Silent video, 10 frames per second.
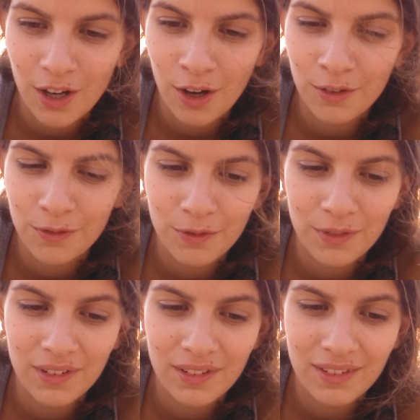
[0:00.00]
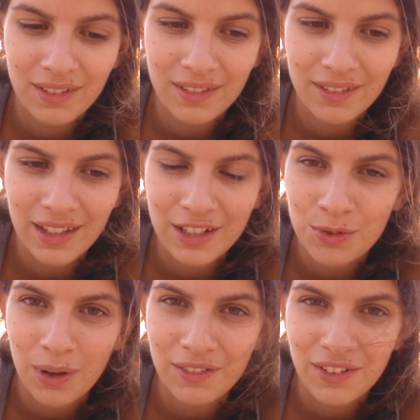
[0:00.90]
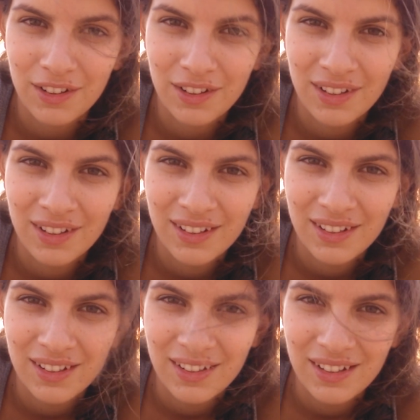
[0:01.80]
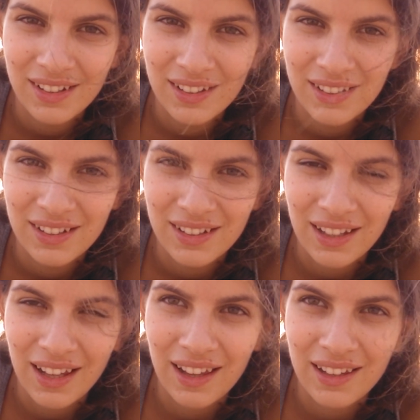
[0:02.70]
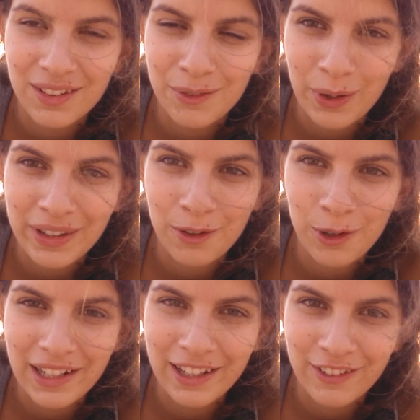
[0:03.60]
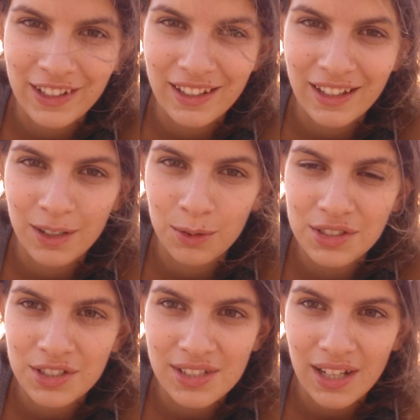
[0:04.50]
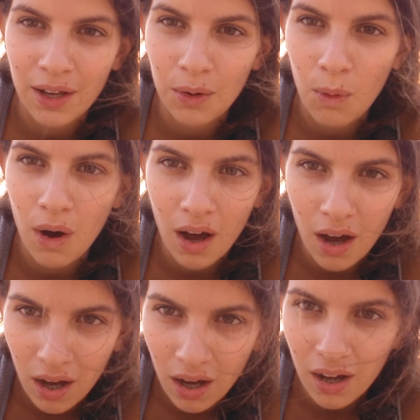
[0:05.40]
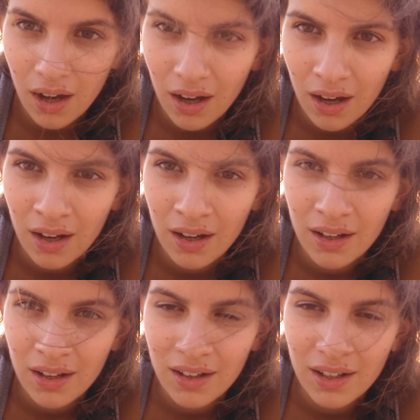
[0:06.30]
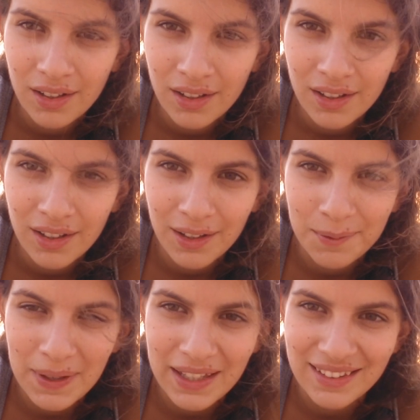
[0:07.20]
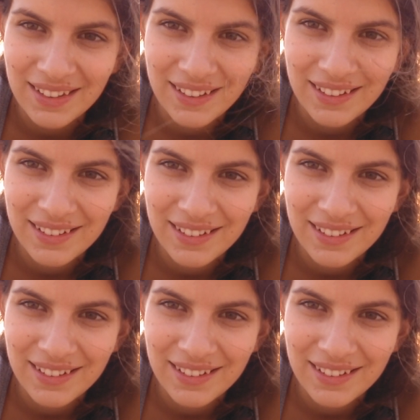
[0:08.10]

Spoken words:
of their travel and what they were living, and I was just like, wow, amazing.